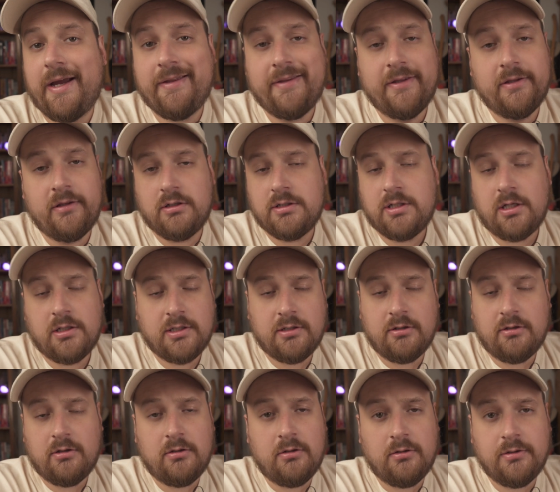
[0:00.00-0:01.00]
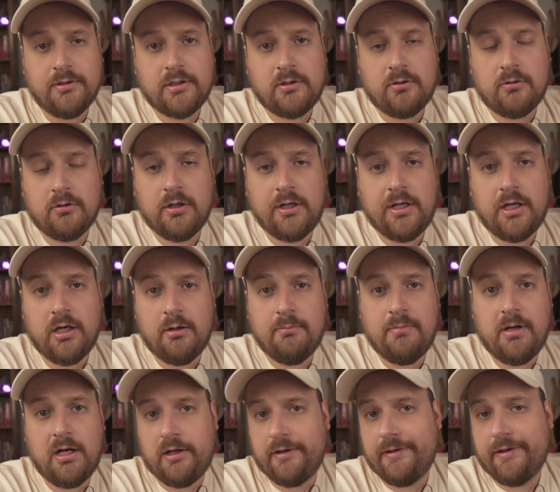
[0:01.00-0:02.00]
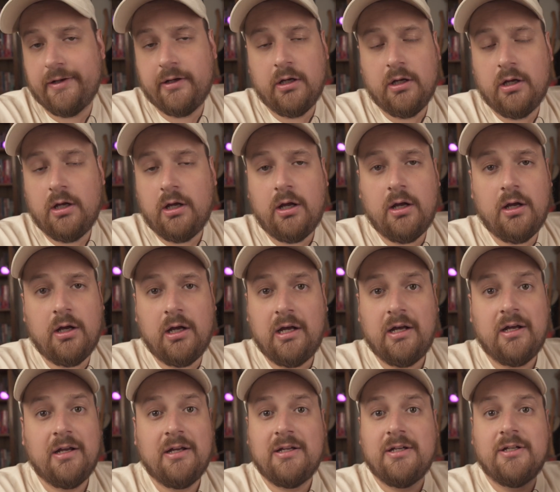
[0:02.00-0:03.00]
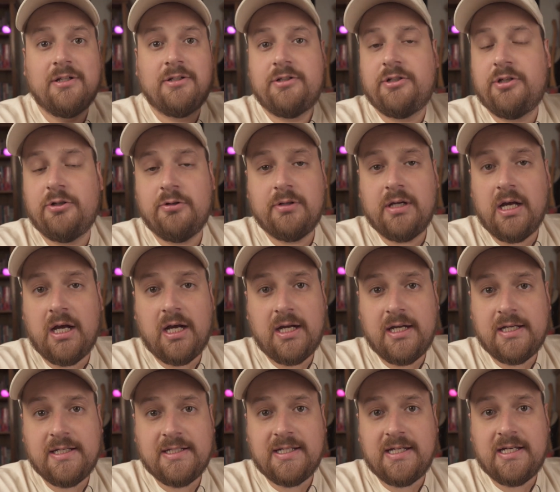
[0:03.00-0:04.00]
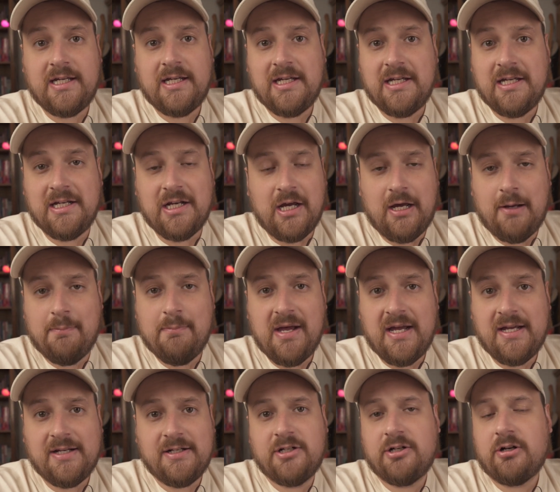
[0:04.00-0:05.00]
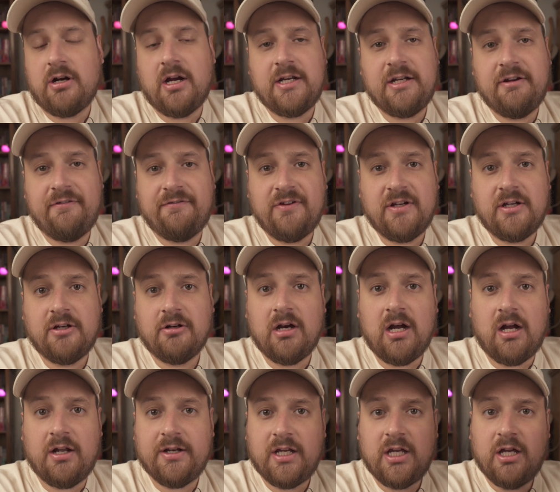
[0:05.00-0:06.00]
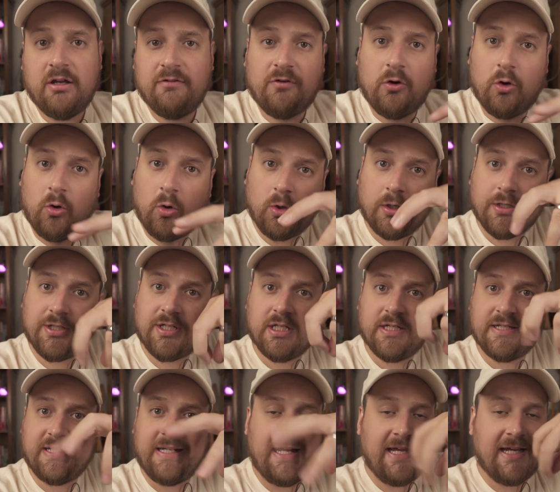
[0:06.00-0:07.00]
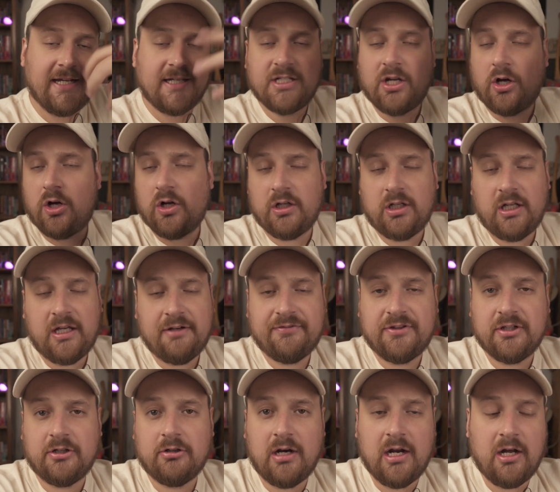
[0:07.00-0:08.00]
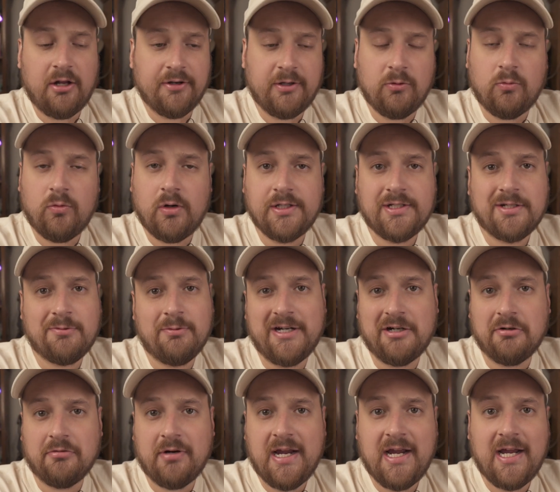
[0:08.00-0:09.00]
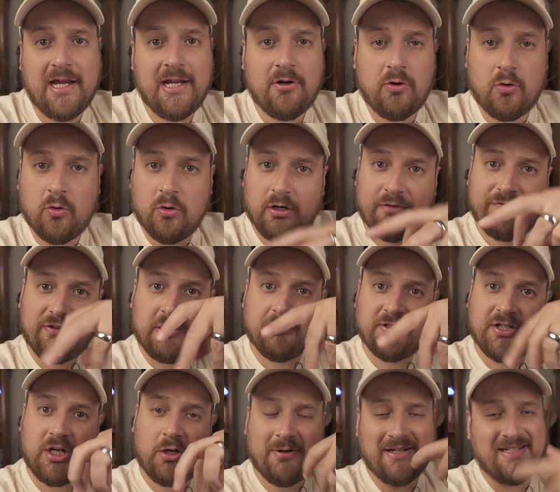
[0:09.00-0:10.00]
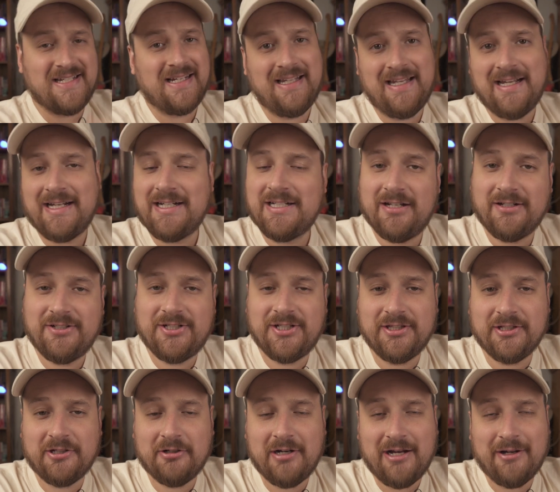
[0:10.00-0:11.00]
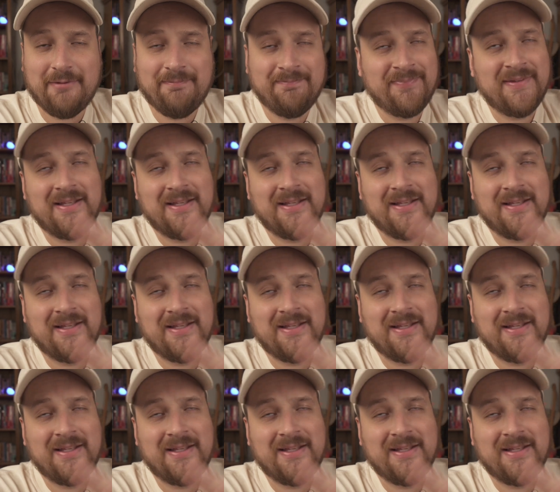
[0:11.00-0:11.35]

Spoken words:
And then there's also a whole story about two guys in a bet trying to figure out if a horse's legs all left the ground at once when it ran, or if there was always a leg touching the ground.